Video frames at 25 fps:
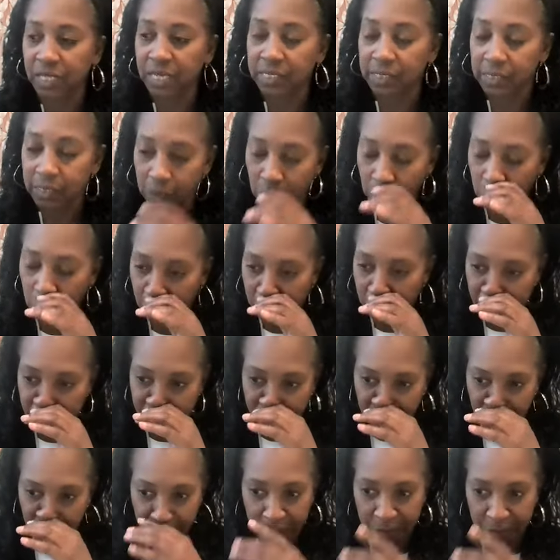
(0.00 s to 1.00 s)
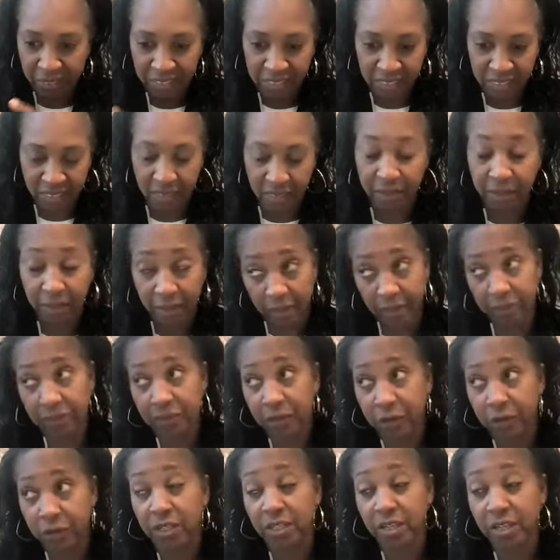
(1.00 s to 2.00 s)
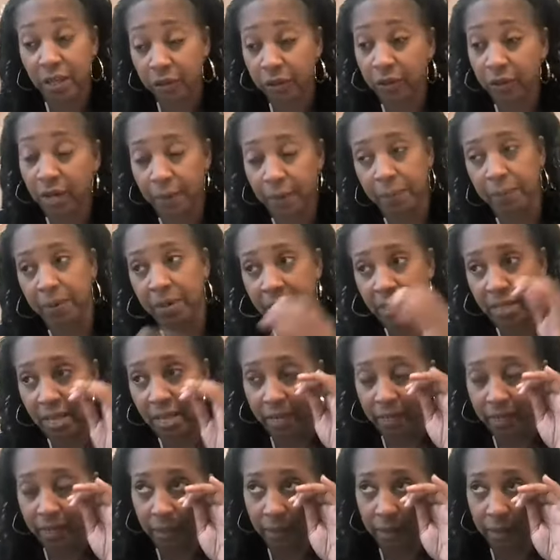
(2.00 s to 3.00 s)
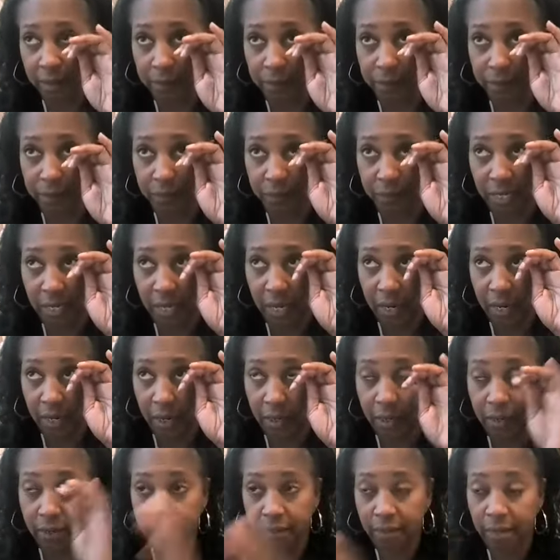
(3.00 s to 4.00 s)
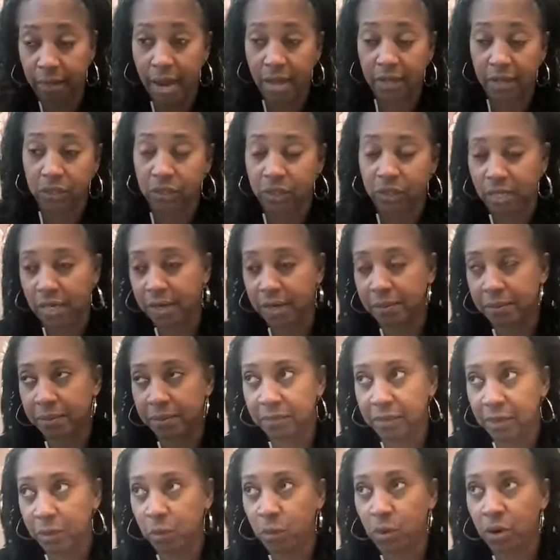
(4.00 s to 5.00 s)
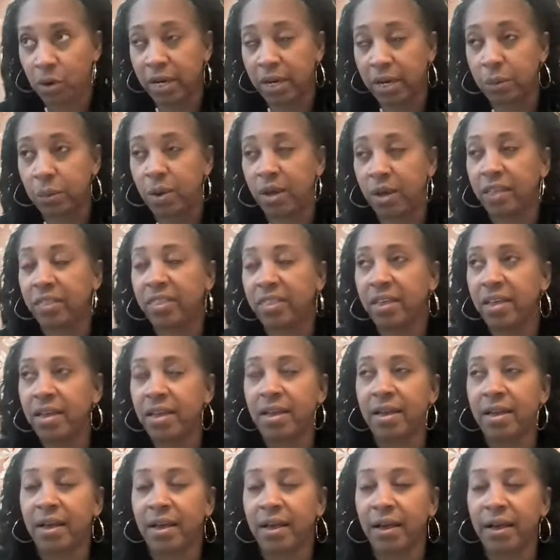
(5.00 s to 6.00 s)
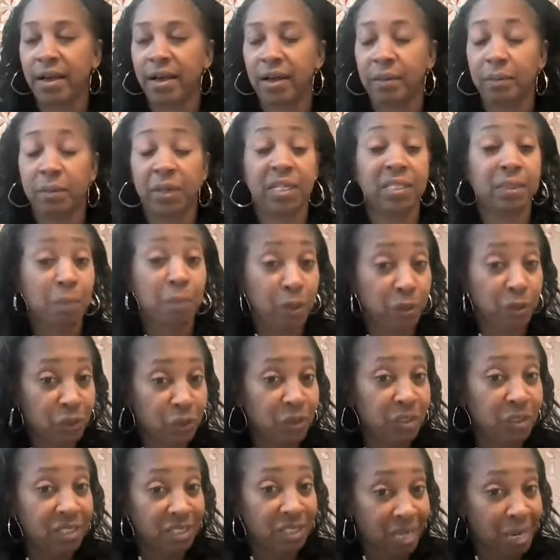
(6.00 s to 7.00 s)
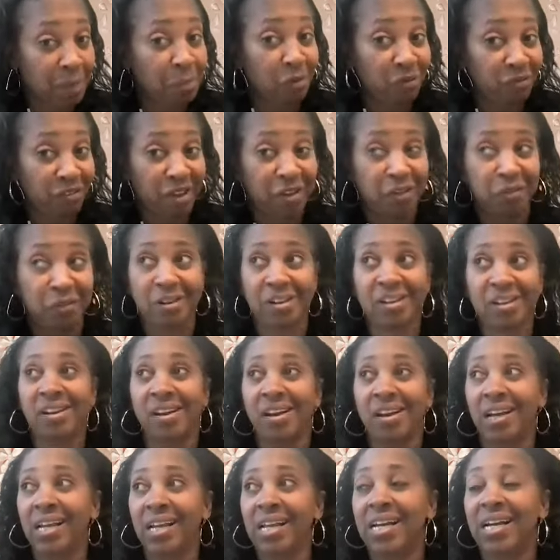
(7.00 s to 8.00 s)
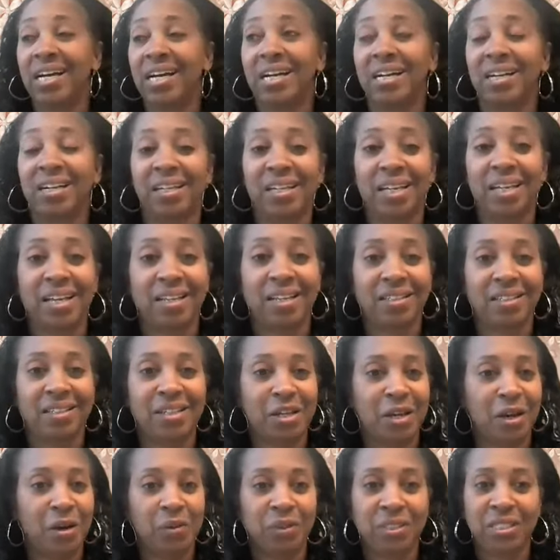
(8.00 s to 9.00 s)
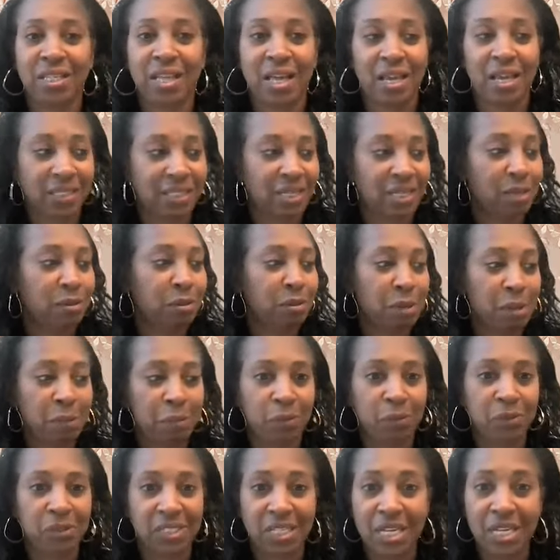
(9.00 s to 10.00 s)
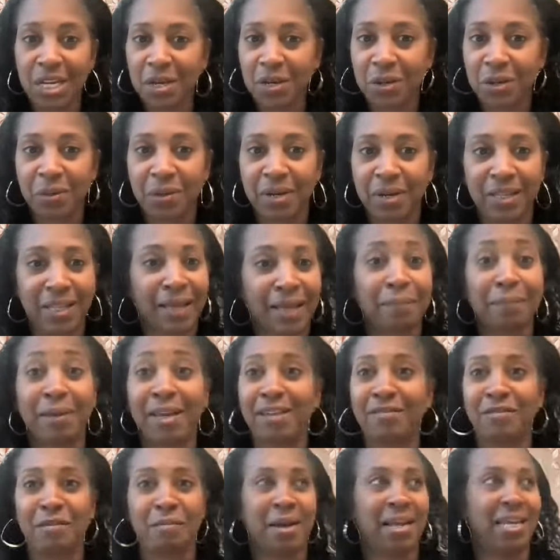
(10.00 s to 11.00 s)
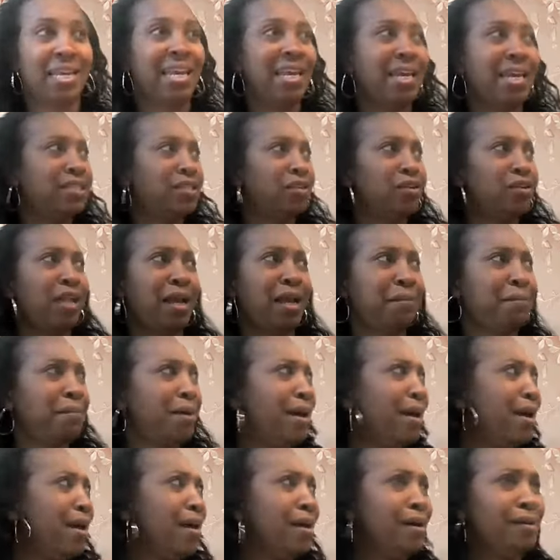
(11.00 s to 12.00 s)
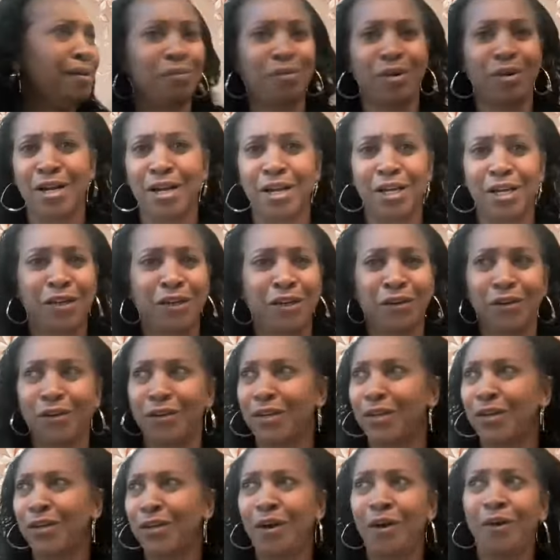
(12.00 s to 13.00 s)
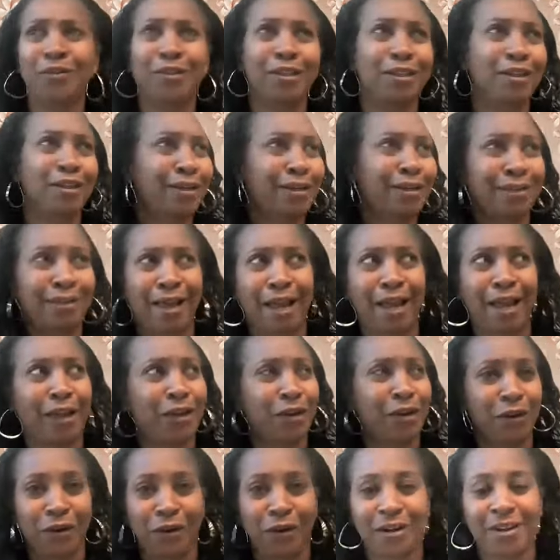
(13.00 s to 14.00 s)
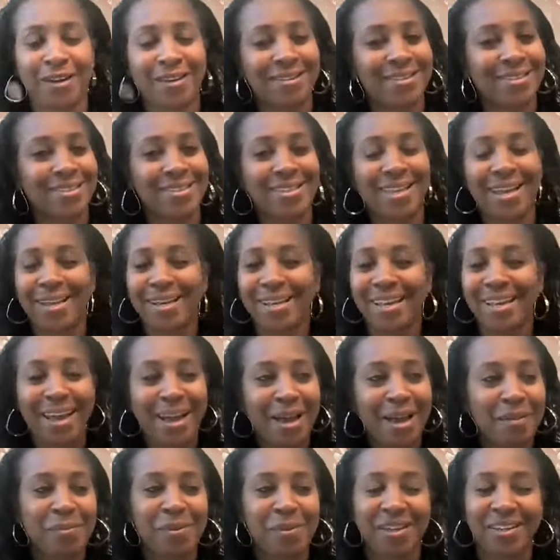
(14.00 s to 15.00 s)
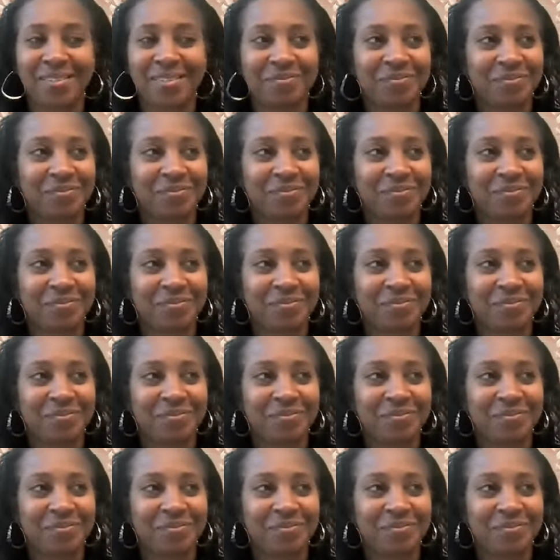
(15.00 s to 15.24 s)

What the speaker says: so one of the companies, and there's another company that I actually am working with because I'm also a disabled veteran. And it's a lot of times people see you, like even my kids are like, Mom, you don't look like you're, and it's like, yeah, but